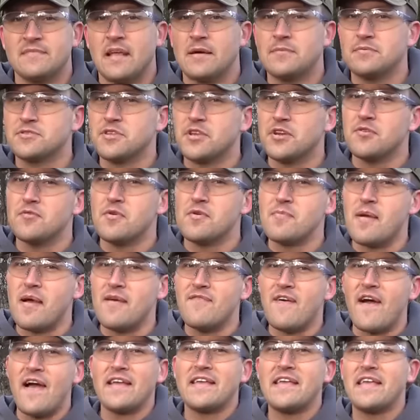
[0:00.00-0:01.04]
I was gonna wear my
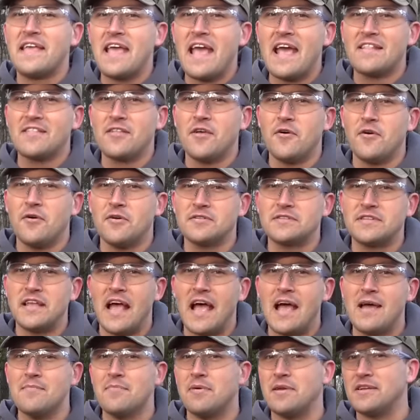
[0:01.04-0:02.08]
Viking hat the whole
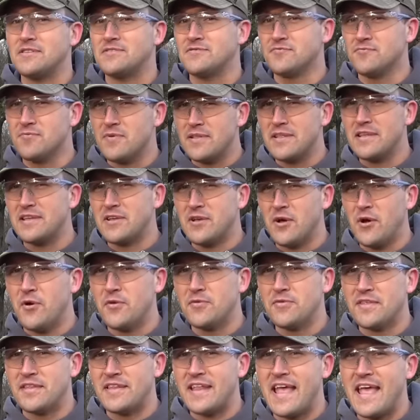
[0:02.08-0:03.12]
time, but it's really
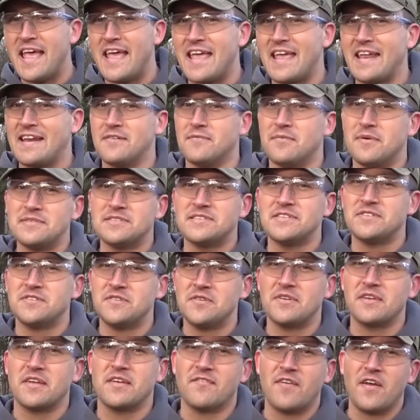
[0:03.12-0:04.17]
cold today and it wasn't
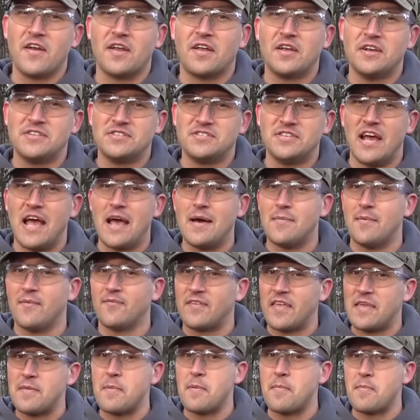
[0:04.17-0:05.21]
doing a very good job
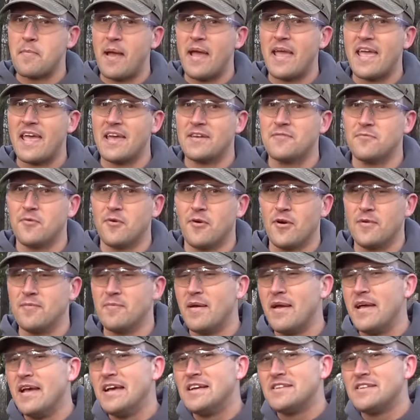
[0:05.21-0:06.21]
of keeping my head warm.